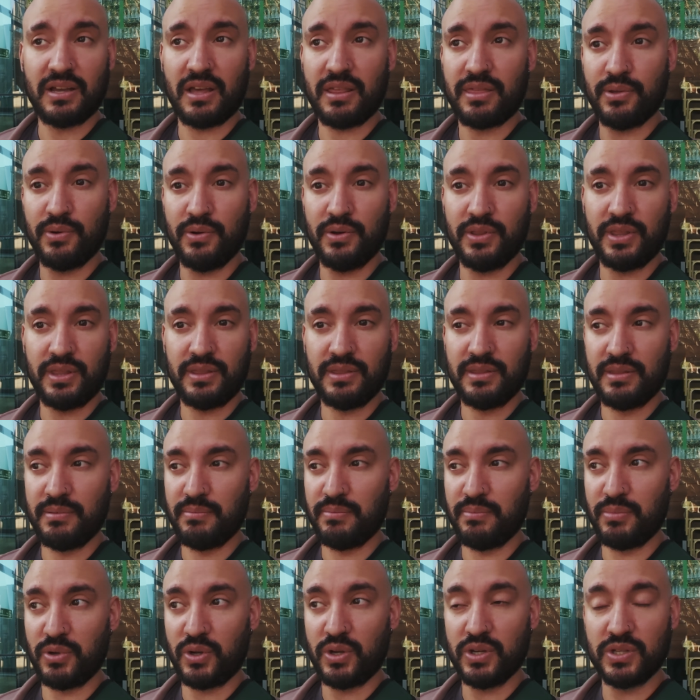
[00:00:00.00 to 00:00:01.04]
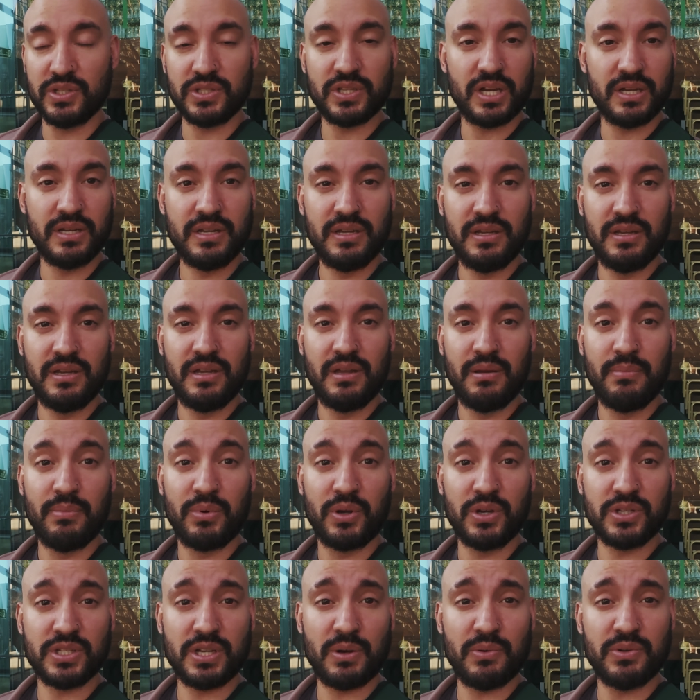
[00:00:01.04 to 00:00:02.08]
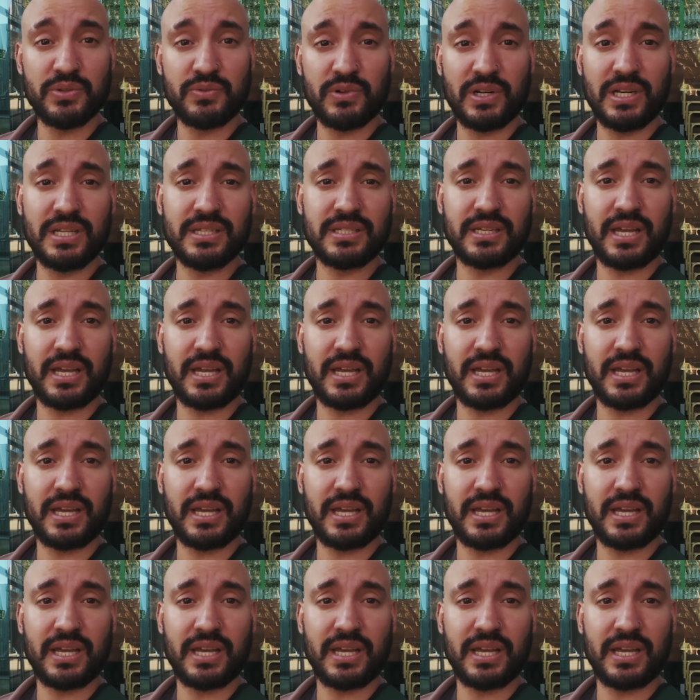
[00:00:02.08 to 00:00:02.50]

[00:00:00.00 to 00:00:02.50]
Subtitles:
I thought because I was really